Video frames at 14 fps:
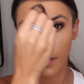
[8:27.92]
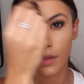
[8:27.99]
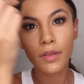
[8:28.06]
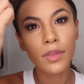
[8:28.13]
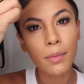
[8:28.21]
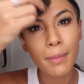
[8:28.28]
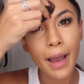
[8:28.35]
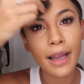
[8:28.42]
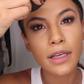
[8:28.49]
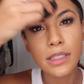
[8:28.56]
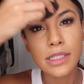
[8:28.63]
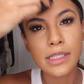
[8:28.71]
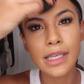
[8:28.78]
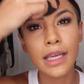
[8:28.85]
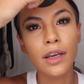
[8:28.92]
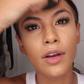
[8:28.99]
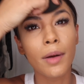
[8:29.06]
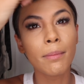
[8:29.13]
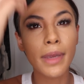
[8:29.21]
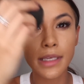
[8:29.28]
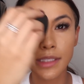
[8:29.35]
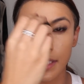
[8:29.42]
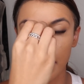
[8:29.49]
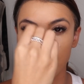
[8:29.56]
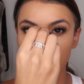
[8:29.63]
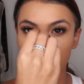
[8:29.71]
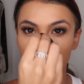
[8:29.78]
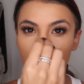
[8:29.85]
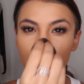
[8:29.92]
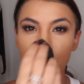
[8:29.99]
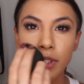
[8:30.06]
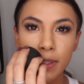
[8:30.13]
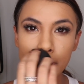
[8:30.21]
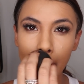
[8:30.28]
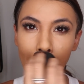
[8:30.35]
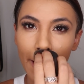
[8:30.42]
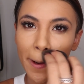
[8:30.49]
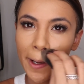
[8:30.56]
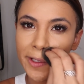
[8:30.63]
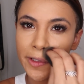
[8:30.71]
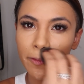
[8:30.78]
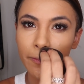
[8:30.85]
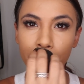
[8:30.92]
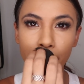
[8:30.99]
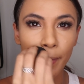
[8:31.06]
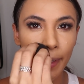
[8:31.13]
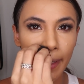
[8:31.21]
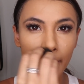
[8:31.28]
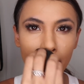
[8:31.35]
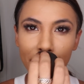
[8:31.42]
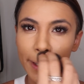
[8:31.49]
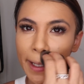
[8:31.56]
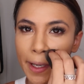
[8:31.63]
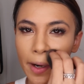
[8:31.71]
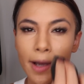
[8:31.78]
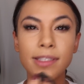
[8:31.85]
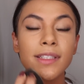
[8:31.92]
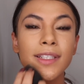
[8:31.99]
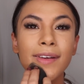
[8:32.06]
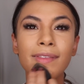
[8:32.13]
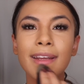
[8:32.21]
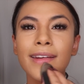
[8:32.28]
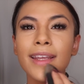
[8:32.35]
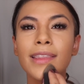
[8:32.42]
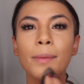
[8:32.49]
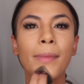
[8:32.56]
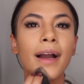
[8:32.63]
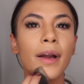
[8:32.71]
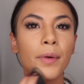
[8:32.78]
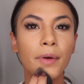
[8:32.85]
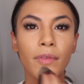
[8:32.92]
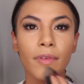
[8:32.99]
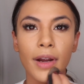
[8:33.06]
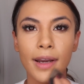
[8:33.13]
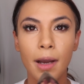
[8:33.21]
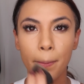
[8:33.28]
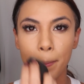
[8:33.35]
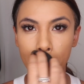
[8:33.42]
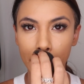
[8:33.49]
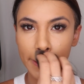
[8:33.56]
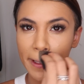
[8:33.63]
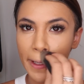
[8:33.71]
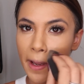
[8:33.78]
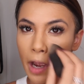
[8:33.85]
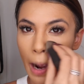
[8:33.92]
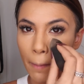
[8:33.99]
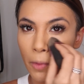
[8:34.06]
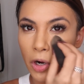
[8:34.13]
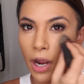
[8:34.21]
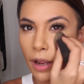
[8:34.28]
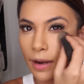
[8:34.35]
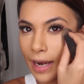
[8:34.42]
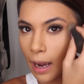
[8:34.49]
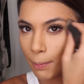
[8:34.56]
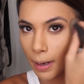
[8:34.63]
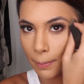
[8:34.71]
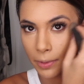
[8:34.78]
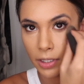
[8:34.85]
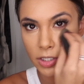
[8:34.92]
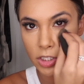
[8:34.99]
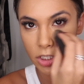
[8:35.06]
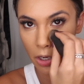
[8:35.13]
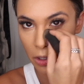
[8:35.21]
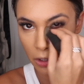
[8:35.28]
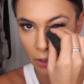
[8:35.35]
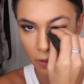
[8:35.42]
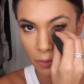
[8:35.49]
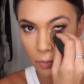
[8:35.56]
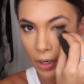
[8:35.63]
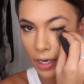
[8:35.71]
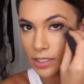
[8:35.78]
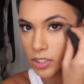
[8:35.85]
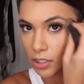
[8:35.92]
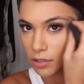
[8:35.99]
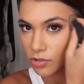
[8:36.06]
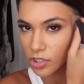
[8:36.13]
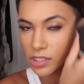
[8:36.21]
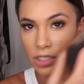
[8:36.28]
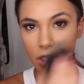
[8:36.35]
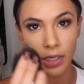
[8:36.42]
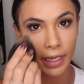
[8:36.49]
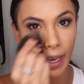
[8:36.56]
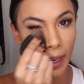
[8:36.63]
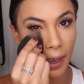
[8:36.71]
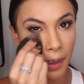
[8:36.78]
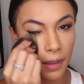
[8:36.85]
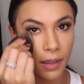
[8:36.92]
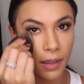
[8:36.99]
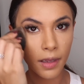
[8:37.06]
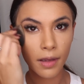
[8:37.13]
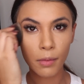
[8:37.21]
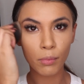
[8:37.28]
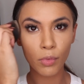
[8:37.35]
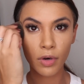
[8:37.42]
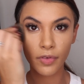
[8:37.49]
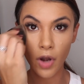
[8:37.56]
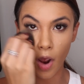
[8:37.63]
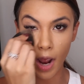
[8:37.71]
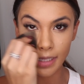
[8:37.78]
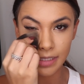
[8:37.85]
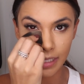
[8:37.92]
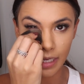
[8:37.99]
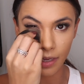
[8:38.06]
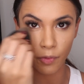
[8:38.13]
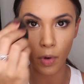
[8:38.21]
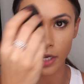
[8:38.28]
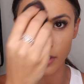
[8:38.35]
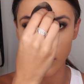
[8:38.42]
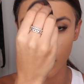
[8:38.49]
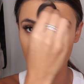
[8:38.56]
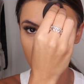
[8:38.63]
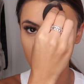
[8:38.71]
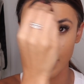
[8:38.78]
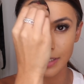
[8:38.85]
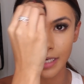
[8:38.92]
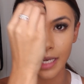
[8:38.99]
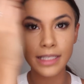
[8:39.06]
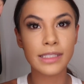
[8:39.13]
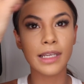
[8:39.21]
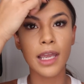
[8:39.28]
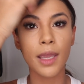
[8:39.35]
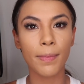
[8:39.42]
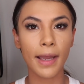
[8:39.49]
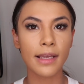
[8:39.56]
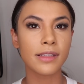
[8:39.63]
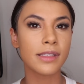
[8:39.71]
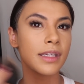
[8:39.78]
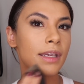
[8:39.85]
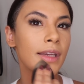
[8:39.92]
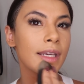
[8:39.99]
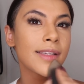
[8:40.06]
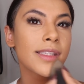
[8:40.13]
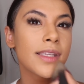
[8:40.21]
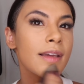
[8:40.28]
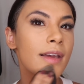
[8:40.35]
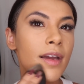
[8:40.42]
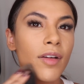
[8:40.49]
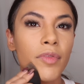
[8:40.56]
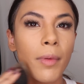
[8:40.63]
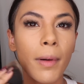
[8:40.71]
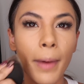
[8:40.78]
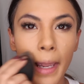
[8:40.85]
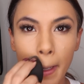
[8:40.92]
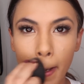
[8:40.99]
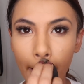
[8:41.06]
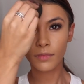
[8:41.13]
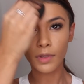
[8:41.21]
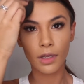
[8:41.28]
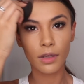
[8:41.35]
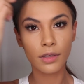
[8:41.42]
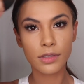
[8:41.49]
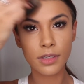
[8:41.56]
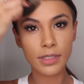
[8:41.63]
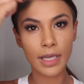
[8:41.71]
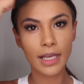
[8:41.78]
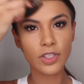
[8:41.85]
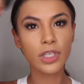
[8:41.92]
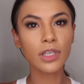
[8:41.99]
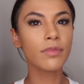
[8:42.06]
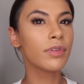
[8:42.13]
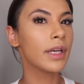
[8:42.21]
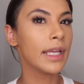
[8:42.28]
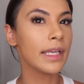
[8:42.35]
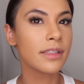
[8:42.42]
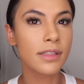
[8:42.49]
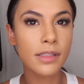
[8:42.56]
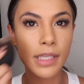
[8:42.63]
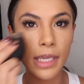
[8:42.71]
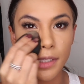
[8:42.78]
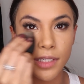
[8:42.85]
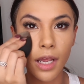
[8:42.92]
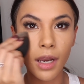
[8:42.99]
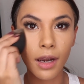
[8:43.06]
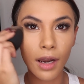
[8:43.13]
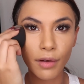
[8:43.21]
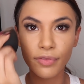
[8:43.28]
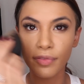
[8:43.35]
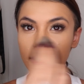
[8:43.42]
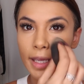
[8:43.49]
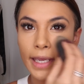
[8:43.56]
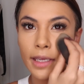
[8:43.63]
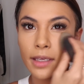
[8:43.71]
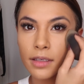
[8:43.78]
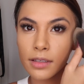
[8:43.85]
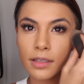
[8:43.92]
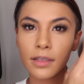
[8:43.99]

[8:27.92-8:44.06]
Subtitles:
the matte concealer, and mix it in too. But do you see how it goes on really, really nice? I don't really need the matte one on right now because I'm not going out, but I'm going to show you what I do just so you get more of an idea of what I do on a day-to-day basis for my makeup. So it's actually really, it sits lovely.